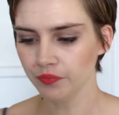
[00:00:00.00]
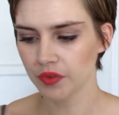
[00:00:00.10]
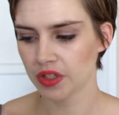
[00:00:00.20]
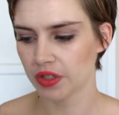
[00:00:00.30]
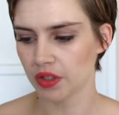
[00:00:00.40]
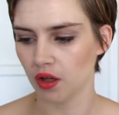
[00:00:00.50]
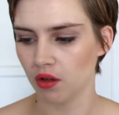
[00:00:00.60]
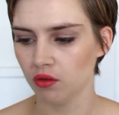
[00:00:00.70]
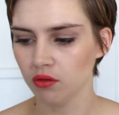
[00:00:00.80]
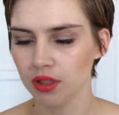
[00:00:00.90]

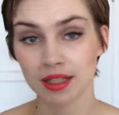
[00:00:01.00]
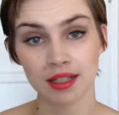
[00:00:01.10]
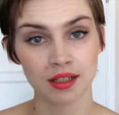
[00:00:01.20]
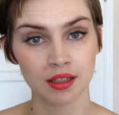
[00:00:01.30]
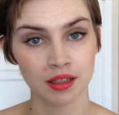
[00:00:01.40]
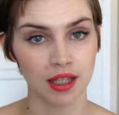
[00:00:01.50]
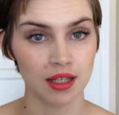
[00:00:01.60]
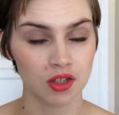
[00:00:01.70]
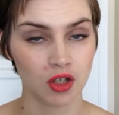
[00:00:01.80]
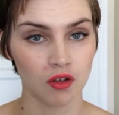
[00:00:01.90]
So
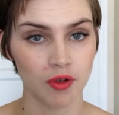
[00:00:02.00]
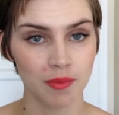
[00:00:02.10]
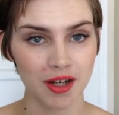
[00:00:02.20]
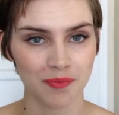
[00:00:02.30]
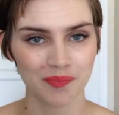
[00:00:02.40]
let's go from there.